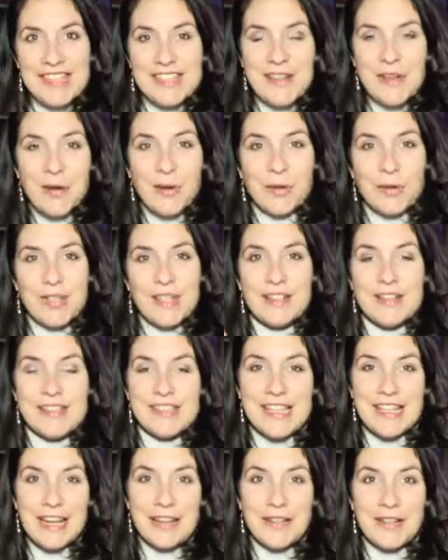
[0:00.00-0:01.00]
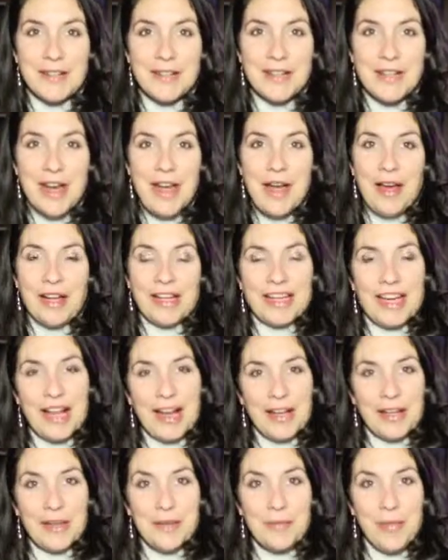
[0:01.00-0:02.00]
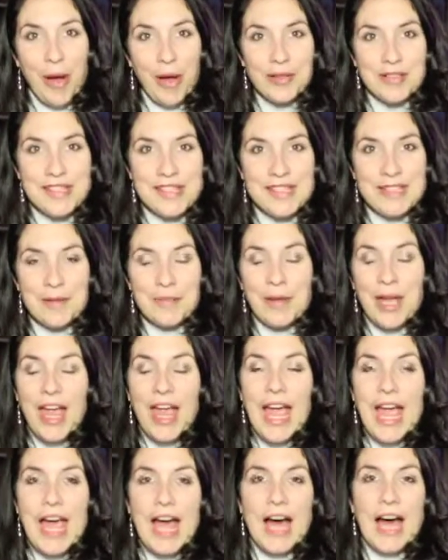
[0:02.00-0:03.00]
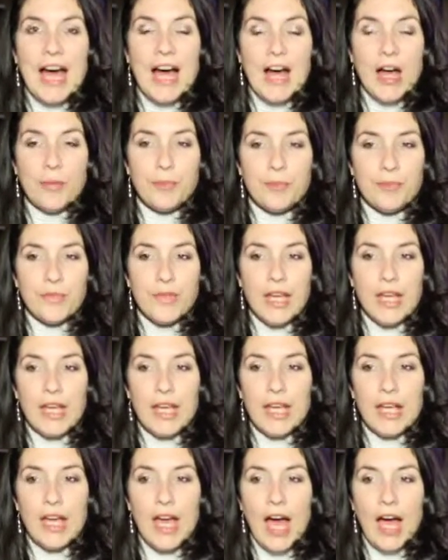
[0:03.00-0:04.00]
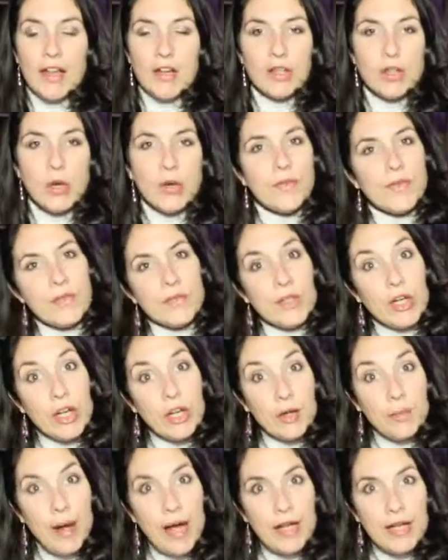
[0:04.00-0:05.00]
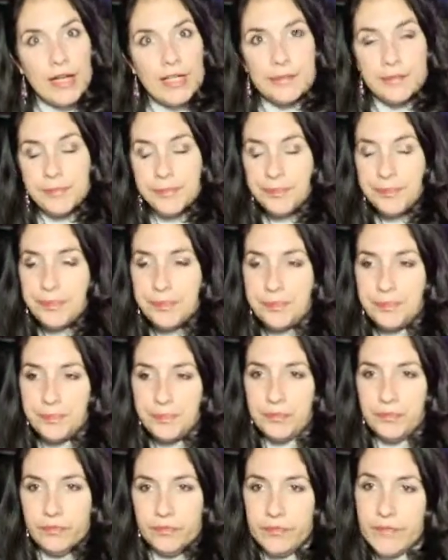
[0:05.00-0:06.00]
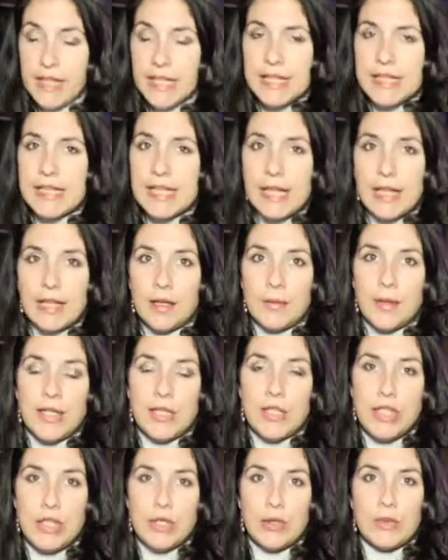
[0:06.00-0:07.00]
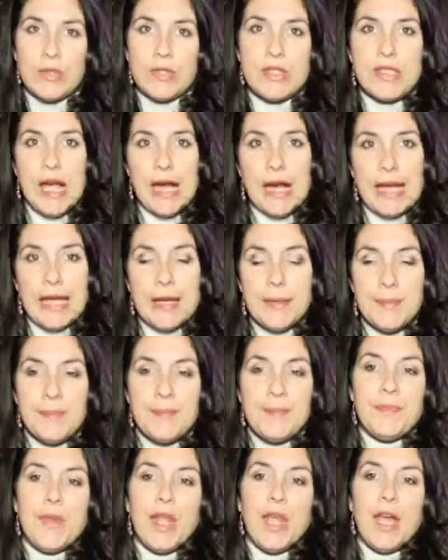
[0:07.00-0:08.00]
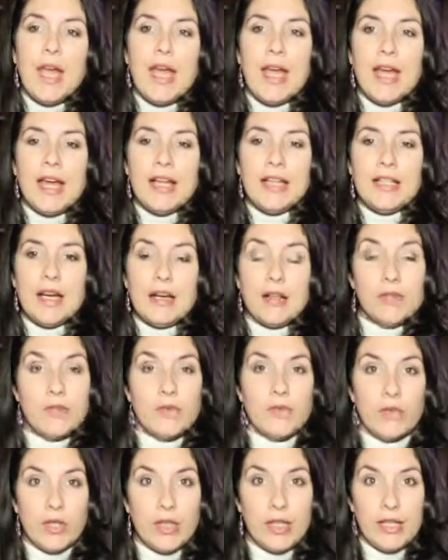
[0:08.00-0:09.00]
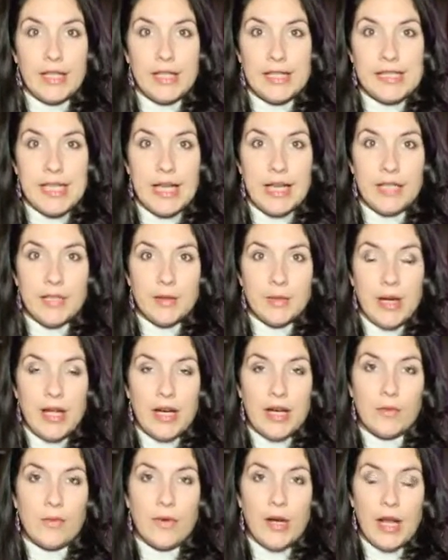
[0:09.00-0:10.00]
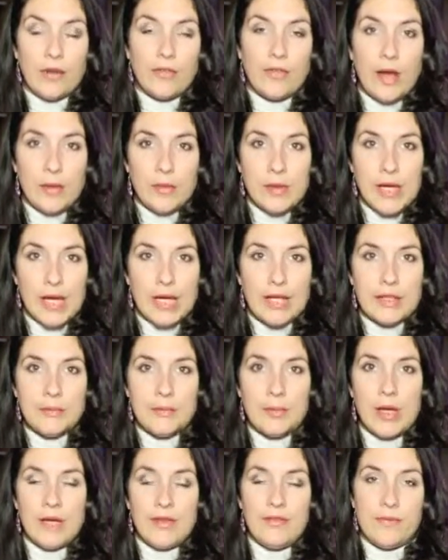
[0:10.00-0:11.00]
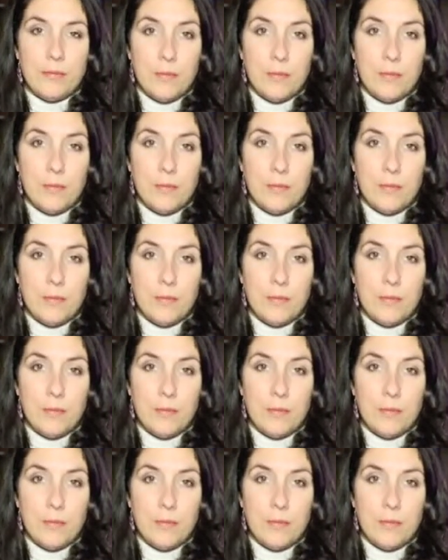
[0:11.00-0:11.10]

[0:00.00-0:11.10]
so there is another kind of like a bonus tip. I don't know if you've heard about it. It's a little bit new study, and I was really excited about it when I found out. My